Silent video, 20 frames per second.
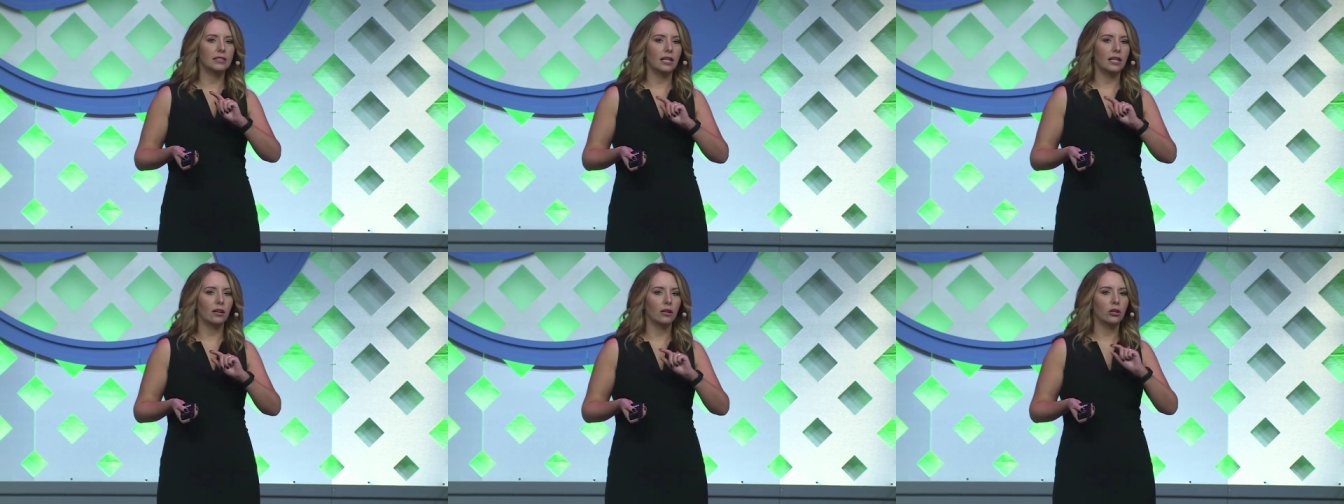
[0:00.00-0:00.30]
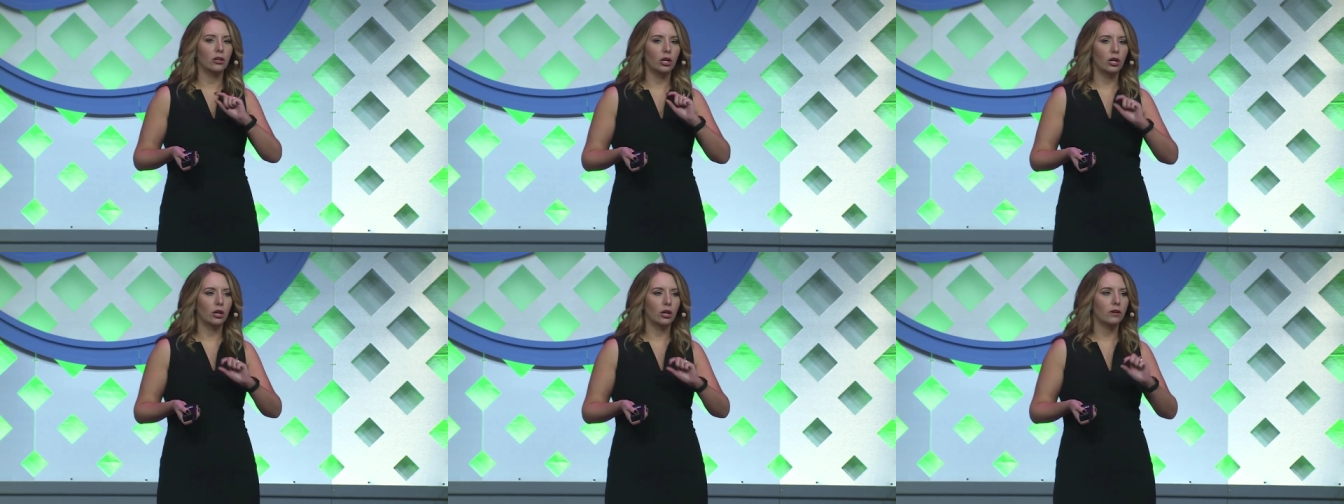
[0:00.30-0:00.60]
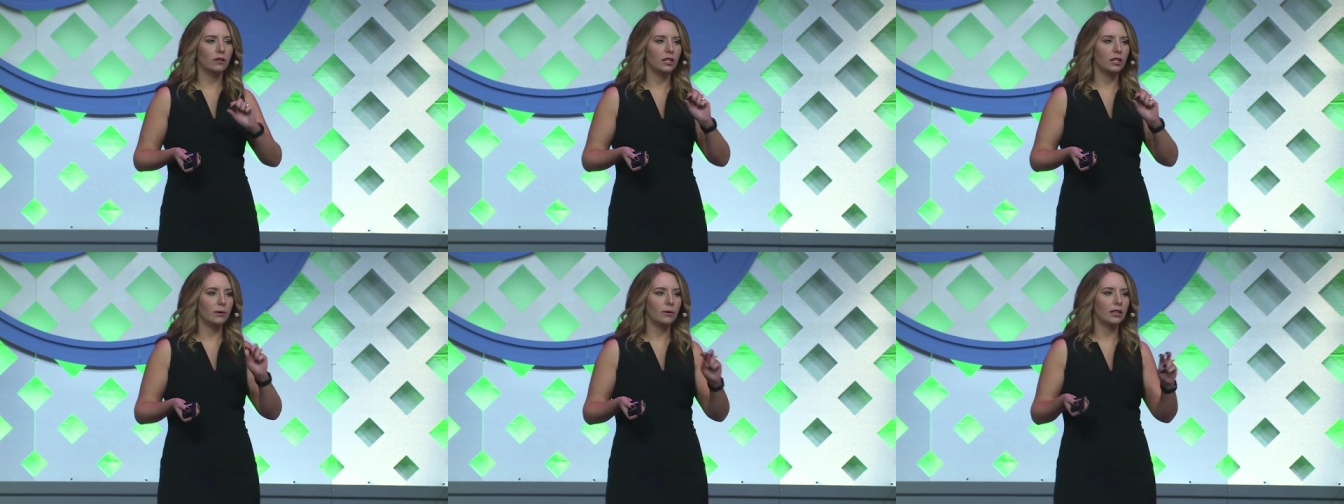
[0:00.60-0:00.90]
that are
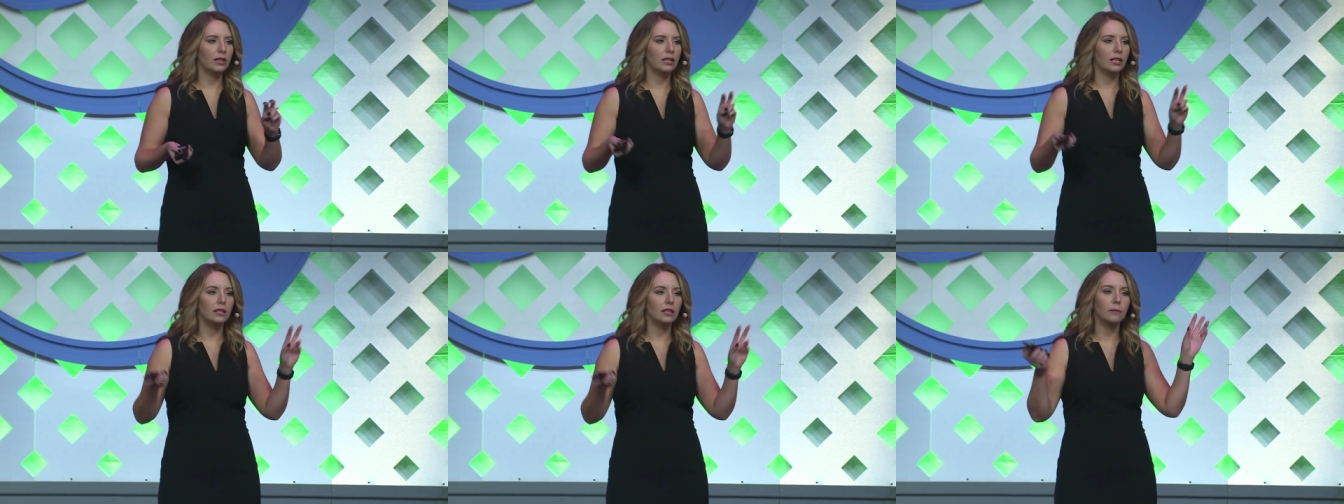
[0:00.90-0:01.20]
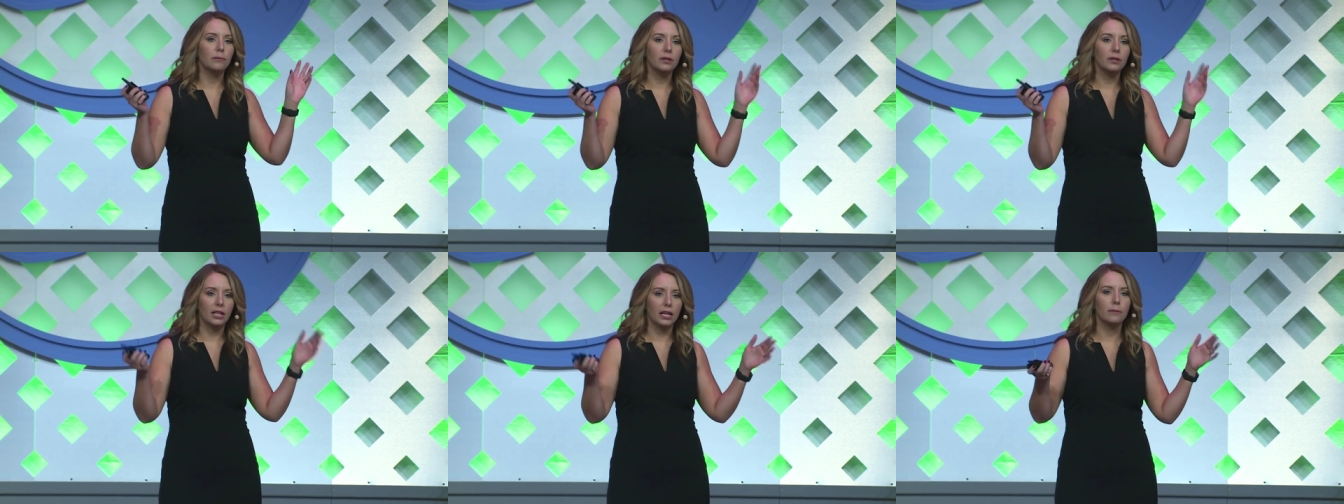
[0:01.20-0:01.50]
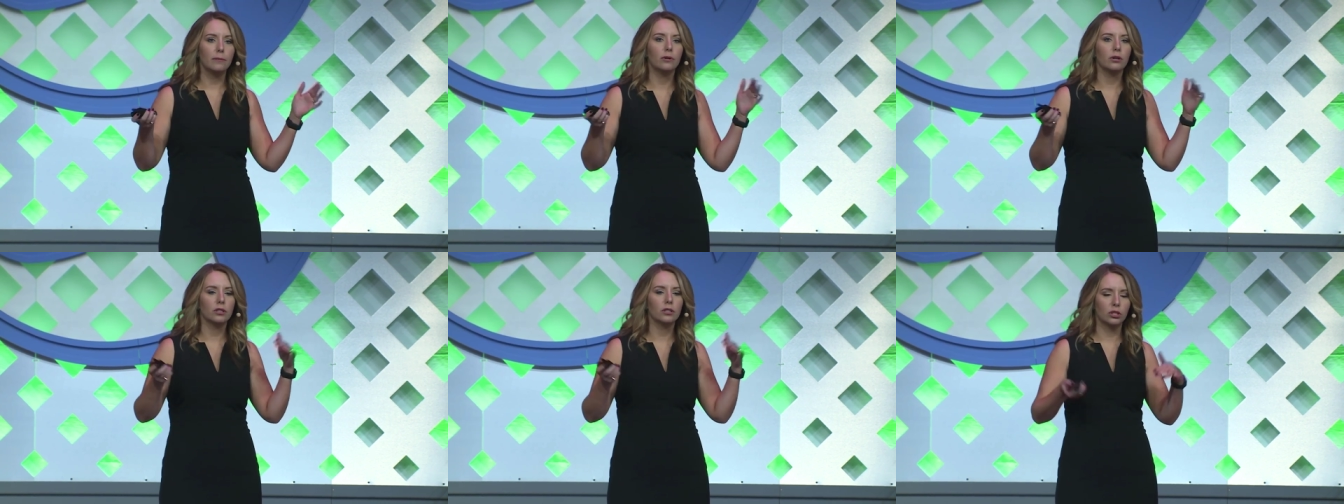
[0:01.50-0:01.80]
currently within the
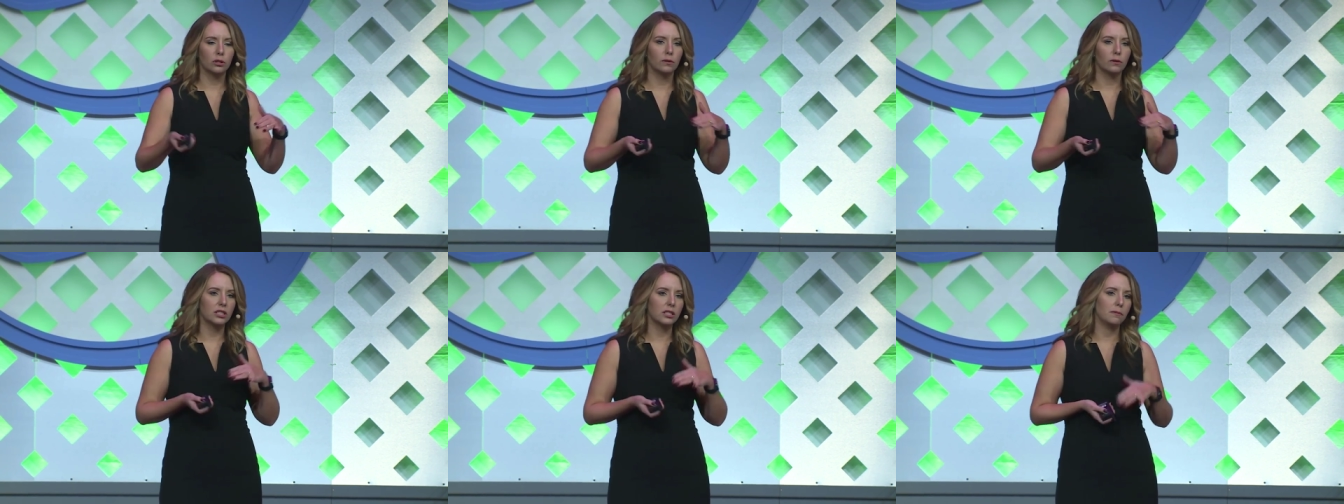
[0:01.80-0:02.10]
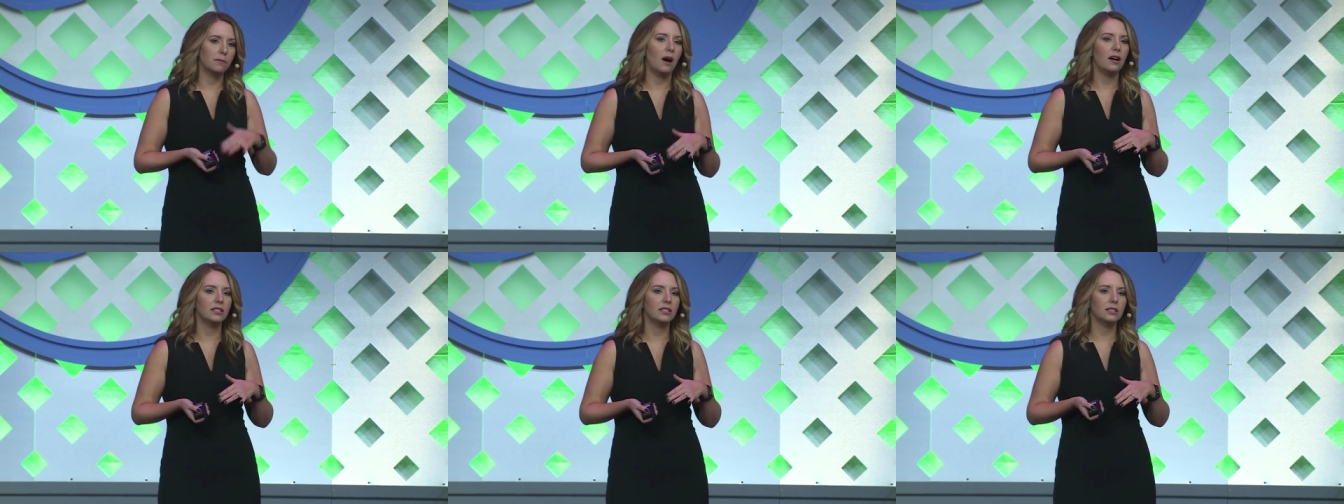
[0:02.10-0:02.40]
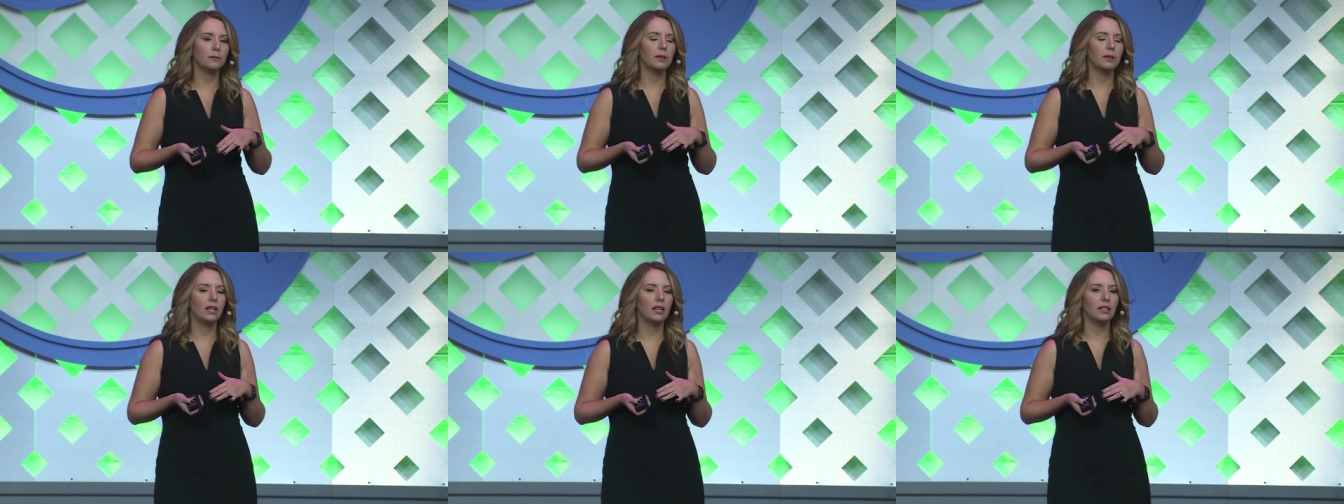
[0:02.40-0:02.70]
playbooks or
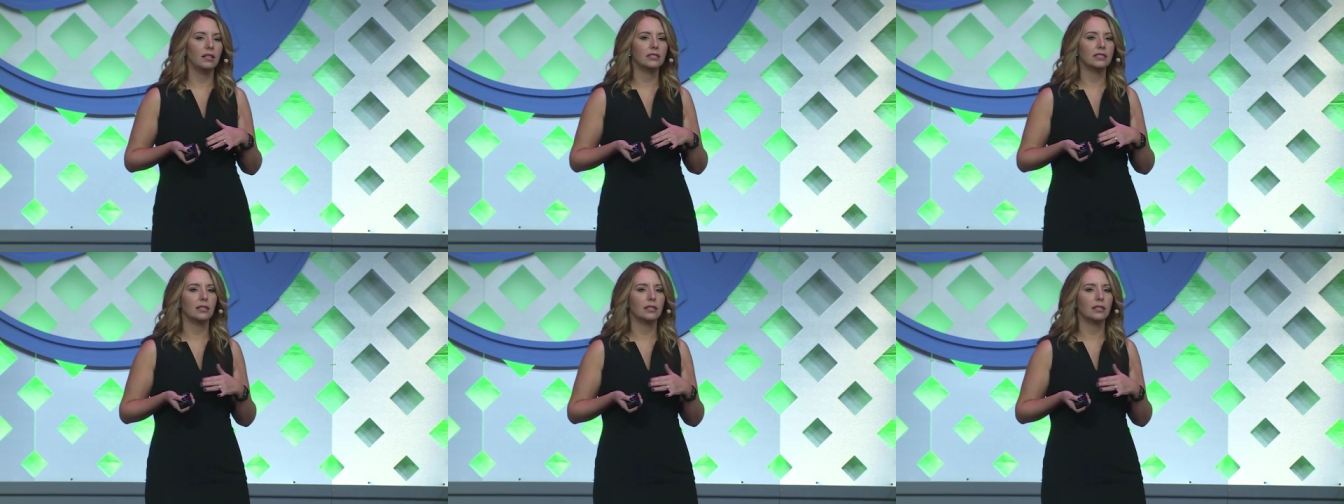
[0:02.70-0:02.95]
response plans